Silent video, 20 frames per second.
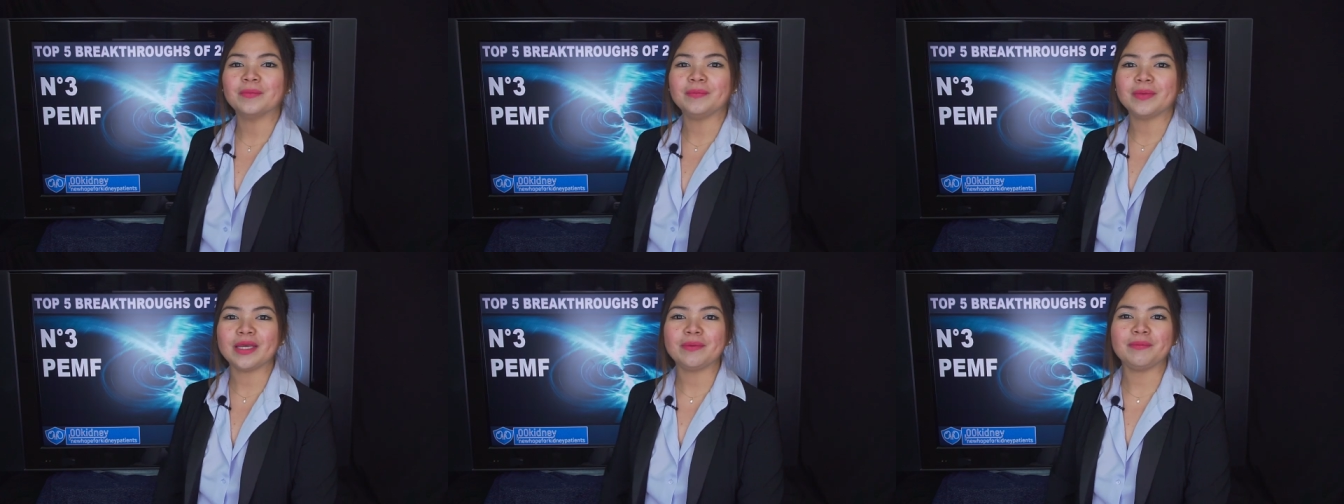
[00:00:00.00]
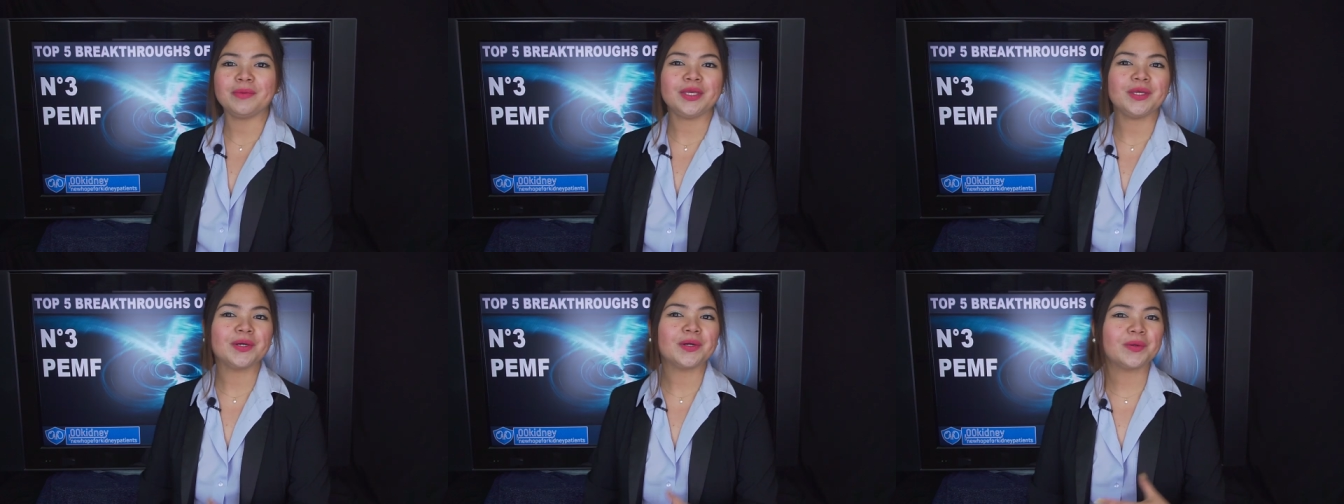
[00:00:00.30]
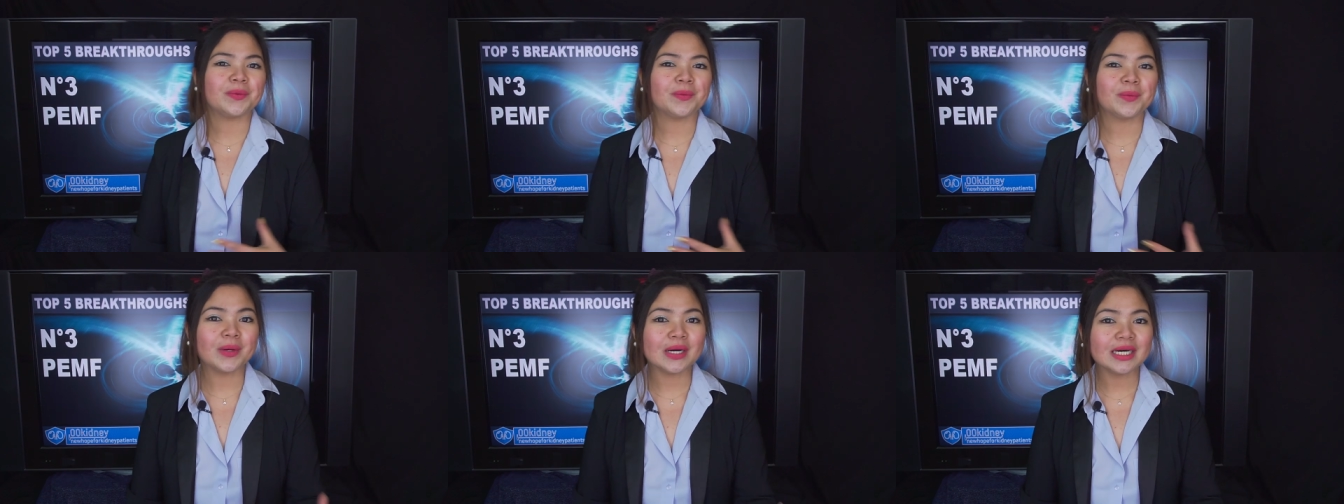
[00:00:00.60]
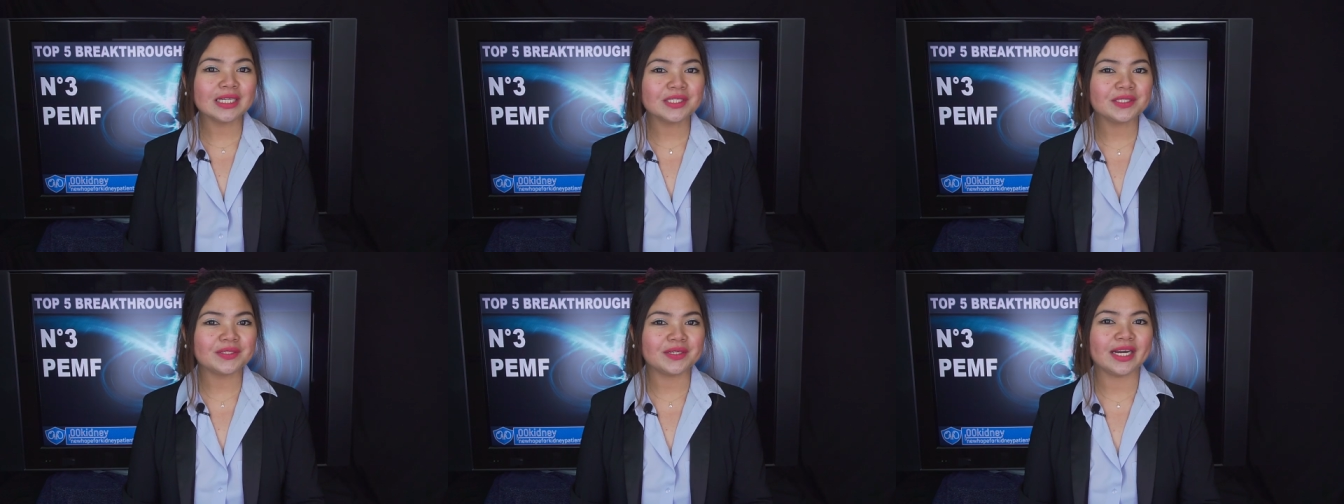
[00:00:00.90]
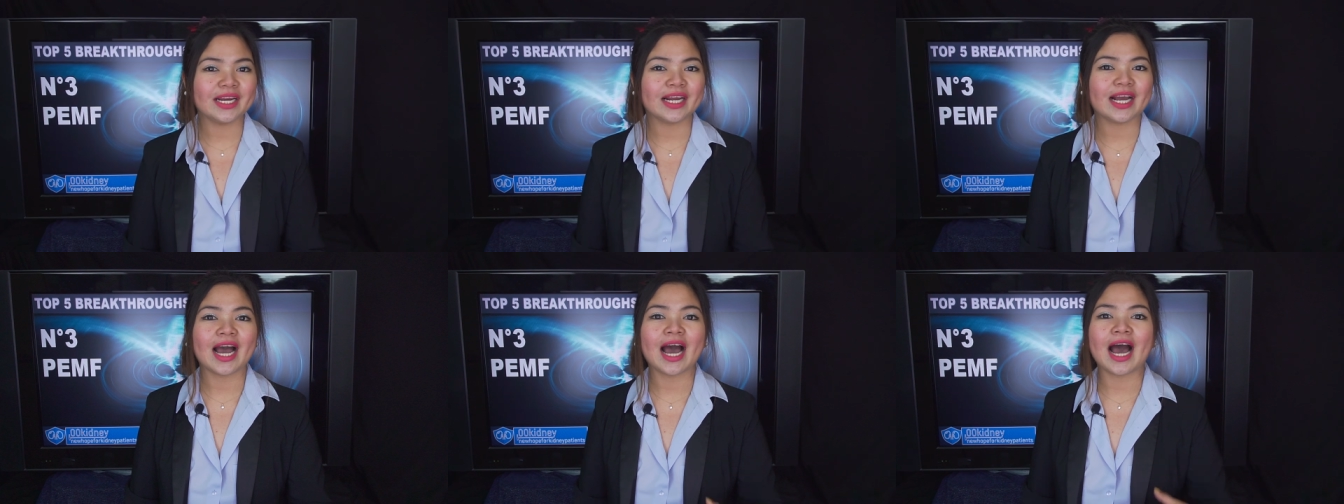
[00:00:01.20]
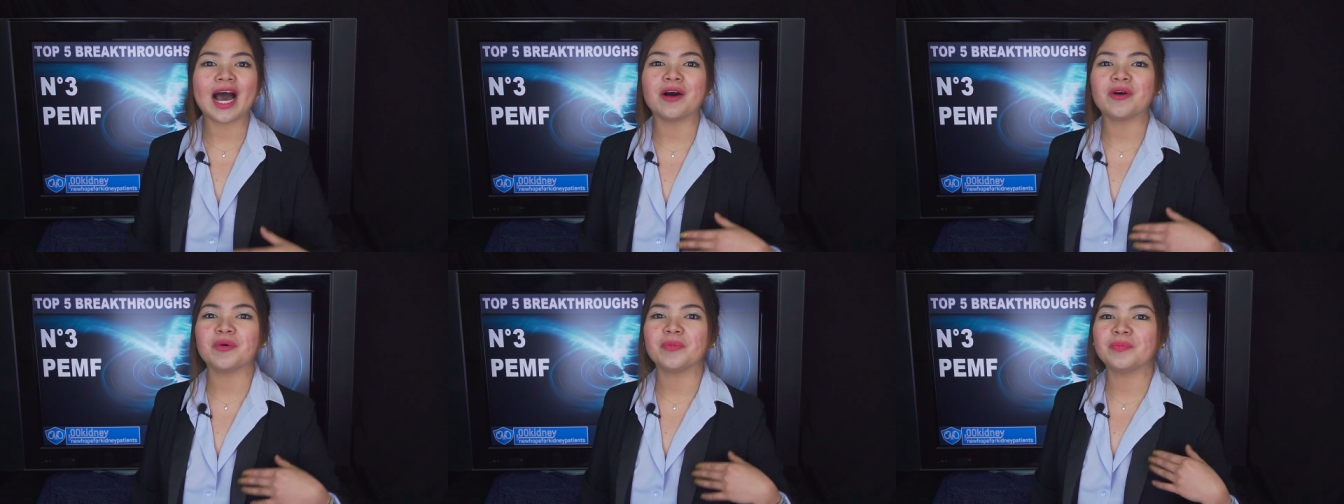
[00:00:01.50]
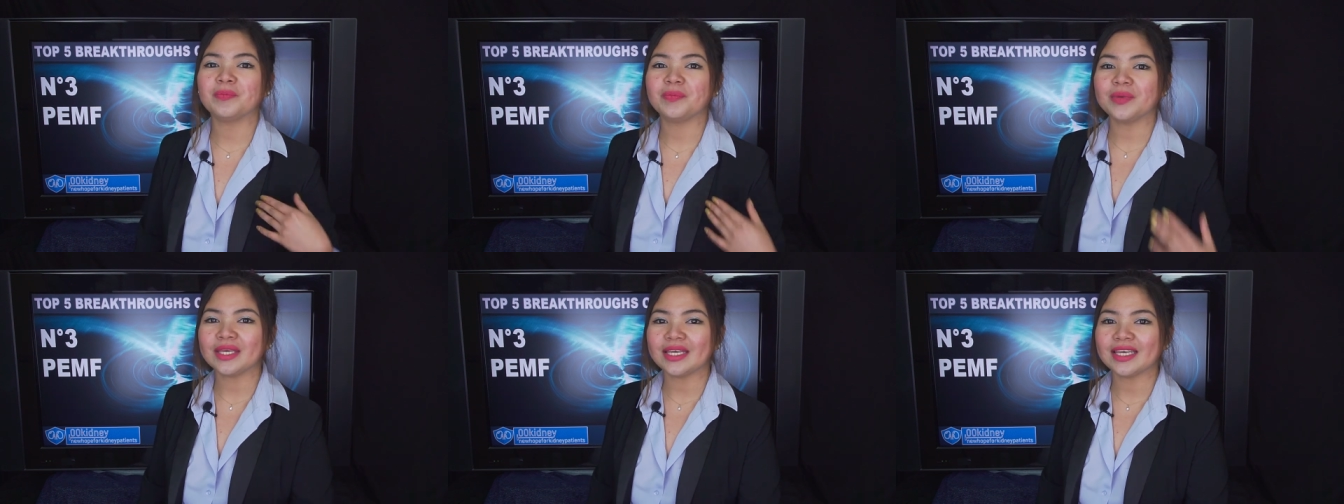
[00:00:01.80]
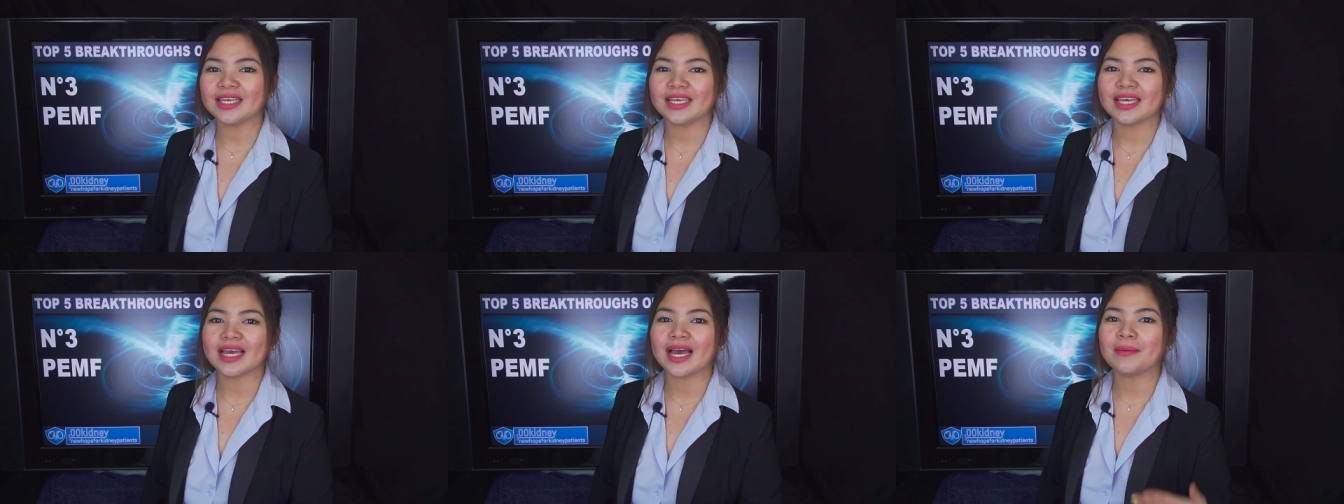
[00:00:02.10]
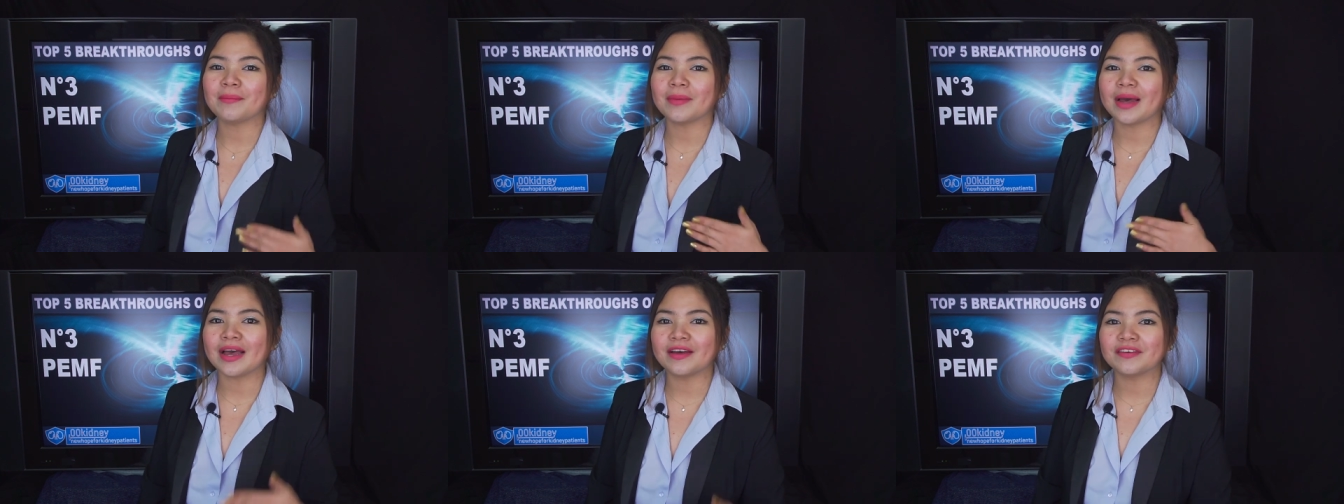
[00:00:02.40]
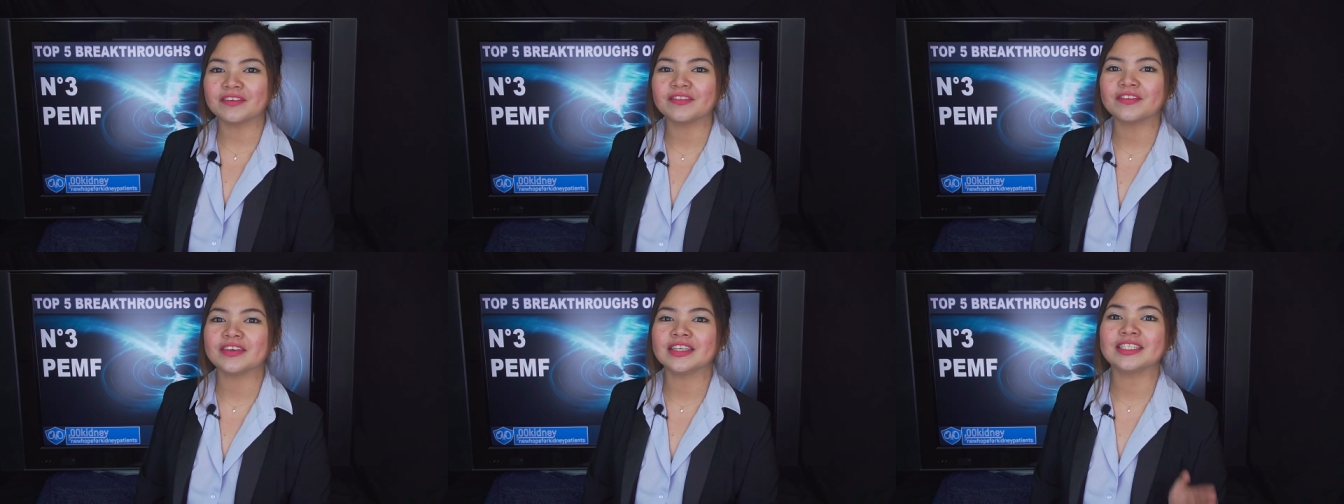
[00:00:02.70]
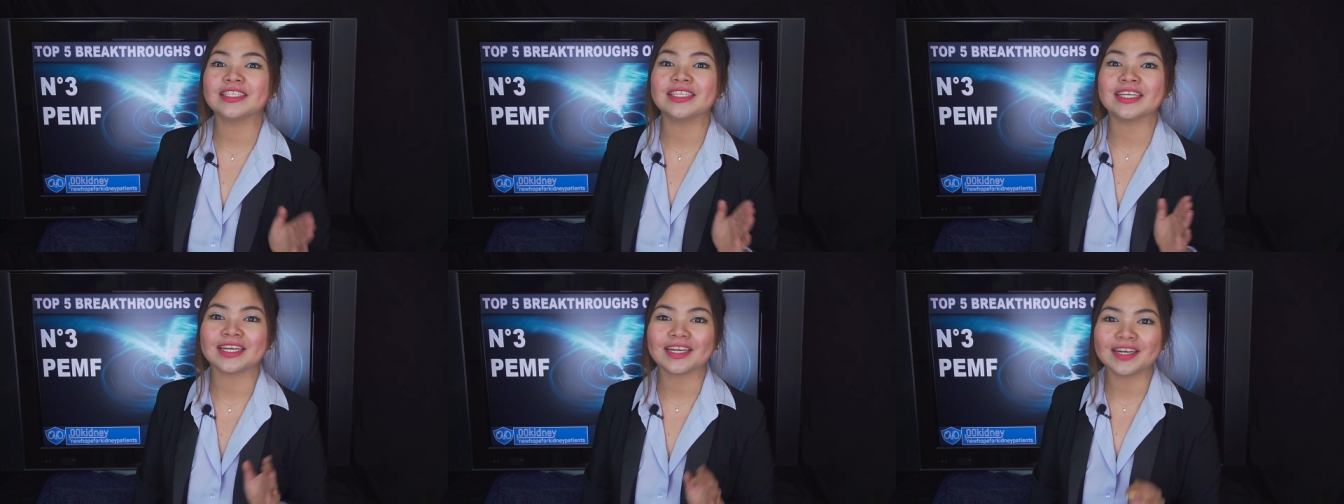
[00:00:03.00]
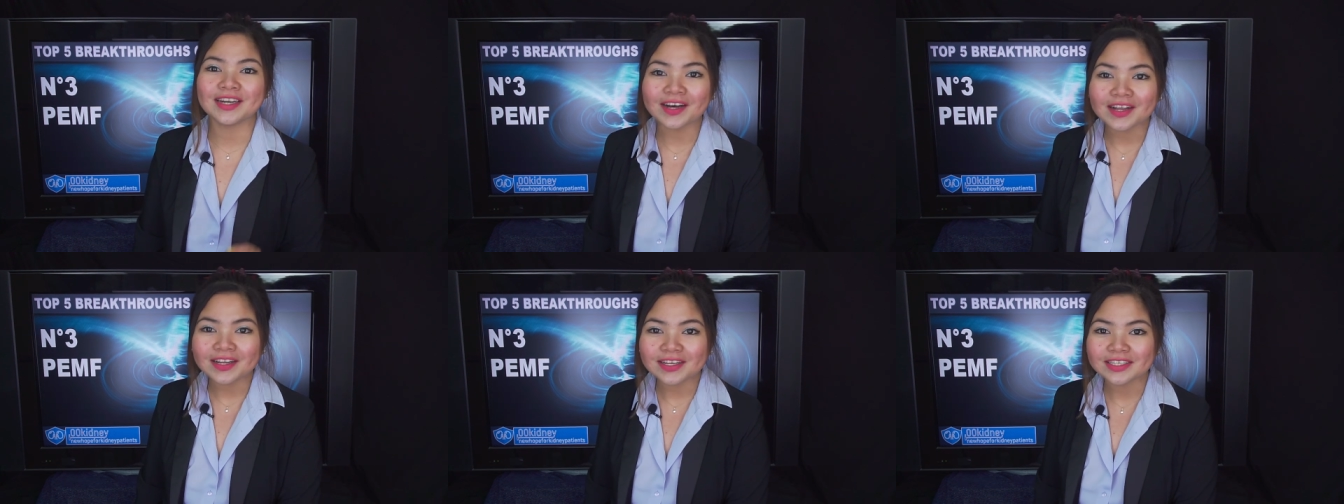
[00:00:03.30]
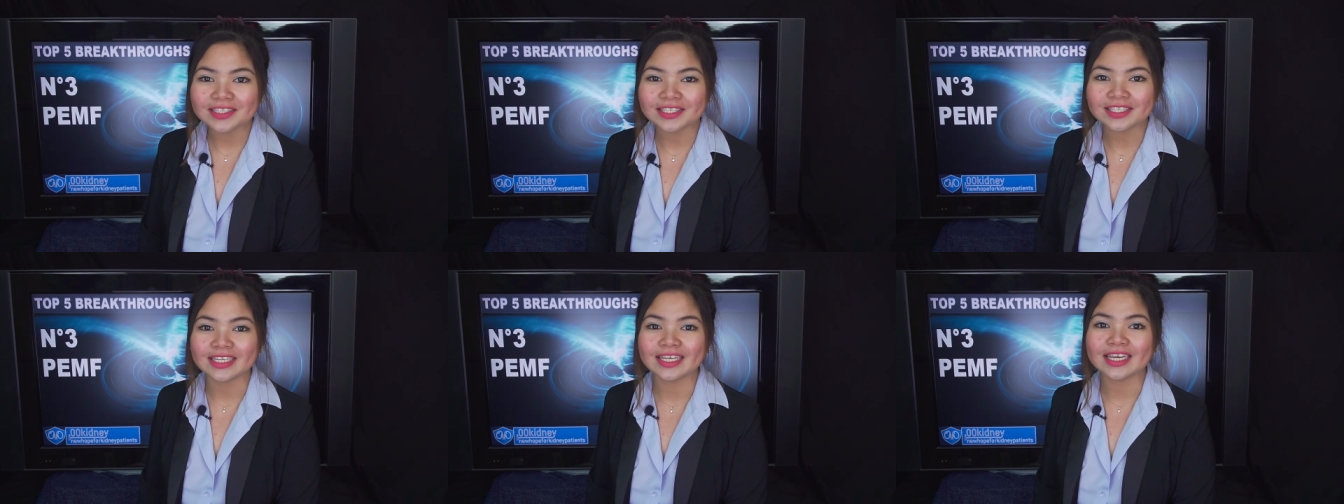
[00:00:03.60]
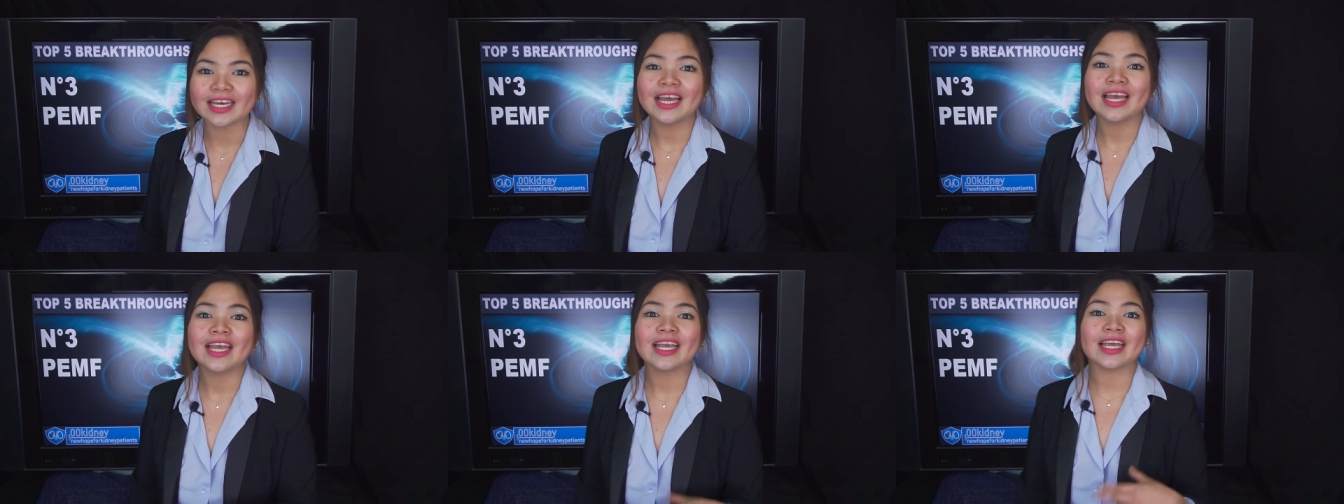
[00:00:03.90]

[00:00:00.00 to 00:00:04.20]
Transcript: maybe you're wondering how PEMF technology